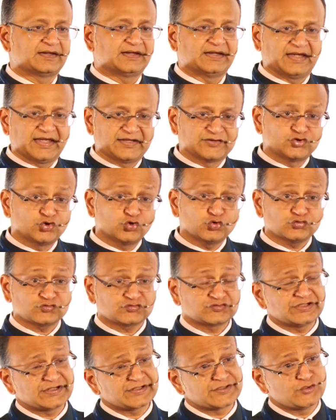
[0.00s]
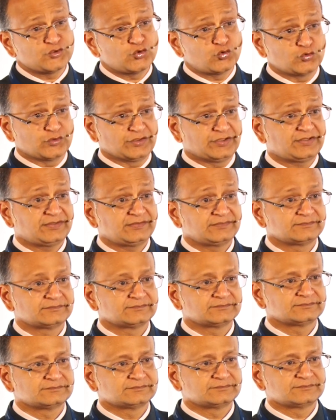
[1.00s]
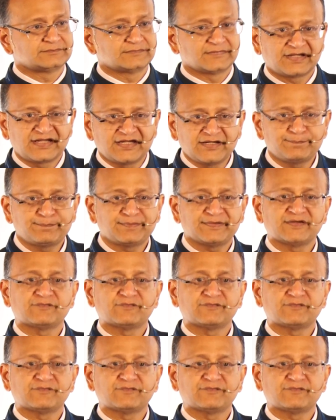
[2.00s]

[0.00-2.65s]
And those that don't, keep